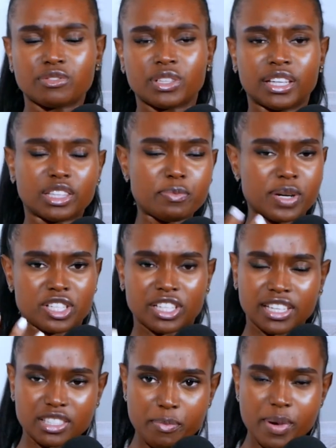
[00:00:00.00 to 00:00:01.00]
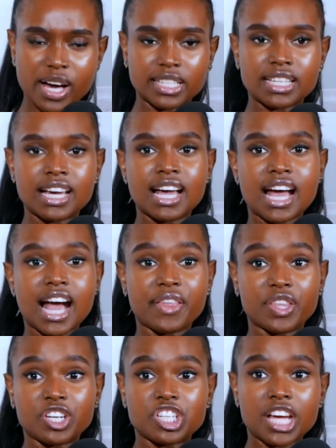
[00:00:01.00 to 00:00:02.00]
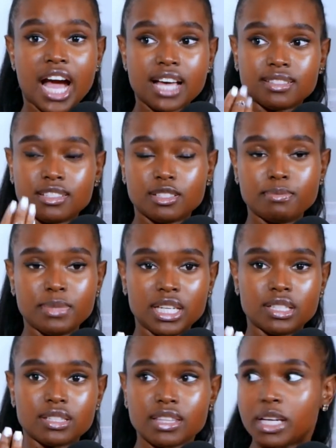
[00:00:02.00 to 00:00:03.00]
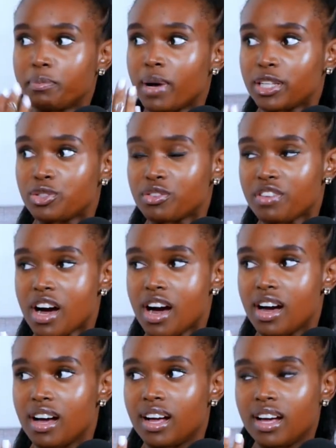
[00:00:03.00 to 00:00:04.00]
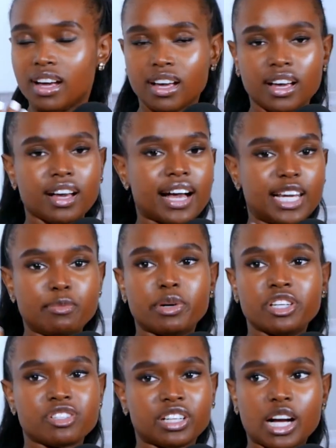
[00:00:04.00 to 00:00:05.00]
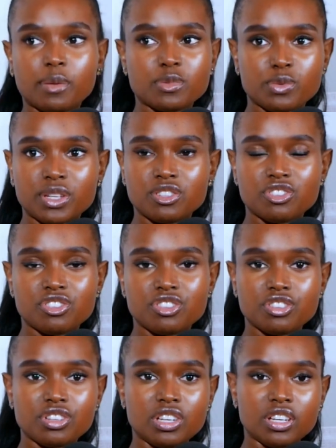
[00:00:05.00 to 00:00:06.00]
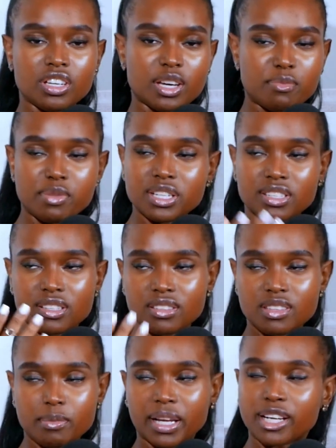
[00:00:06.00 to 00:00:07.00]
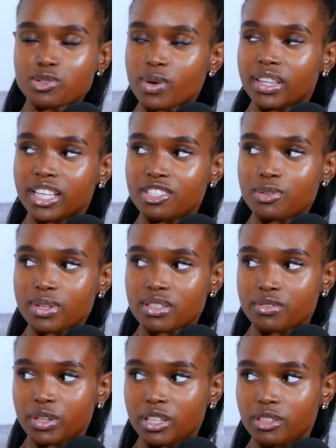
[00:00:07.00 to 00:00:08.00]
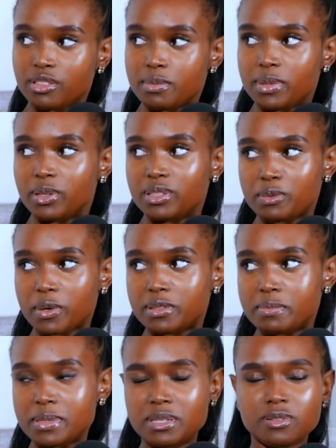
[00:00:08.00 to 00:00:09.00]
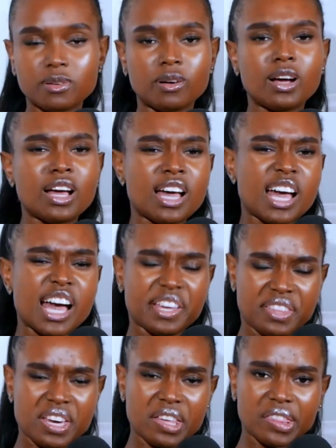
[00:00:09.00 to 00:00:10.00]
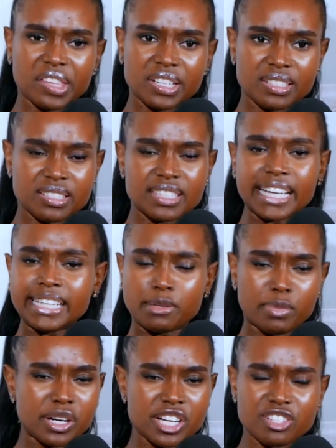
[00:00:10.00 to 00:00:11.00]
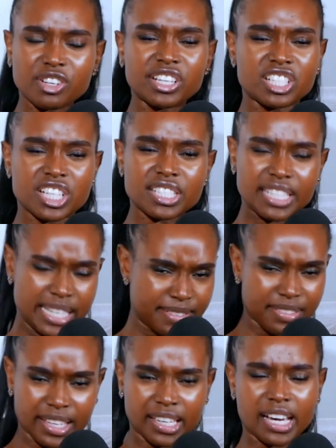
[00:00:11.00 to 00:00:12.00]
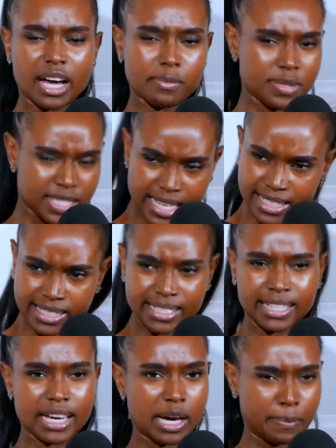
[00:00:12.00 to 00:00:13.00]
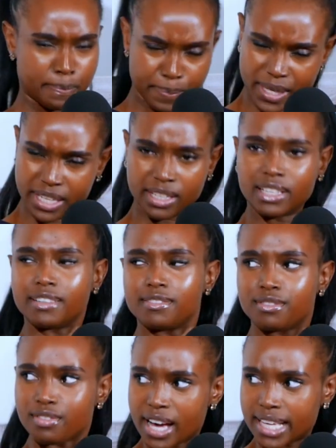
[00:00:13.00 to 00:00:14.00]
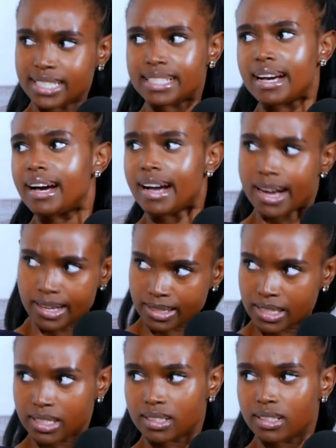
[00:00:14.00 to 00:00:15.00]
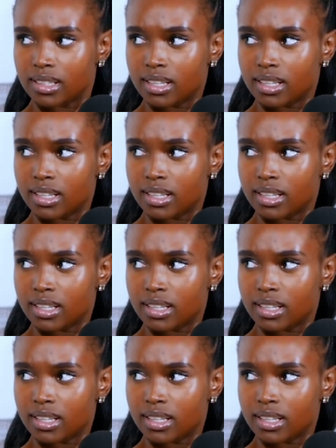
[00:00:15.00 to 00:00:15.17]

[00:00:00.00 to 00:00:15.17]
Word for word: herself to get the part. She gets a part. And then she has to meet that part of her. Her liberation comes when she embraces the black swan that she was avoiding to be or didn't want to be. So I think there is that liberation in just giving absurdity a big fat hug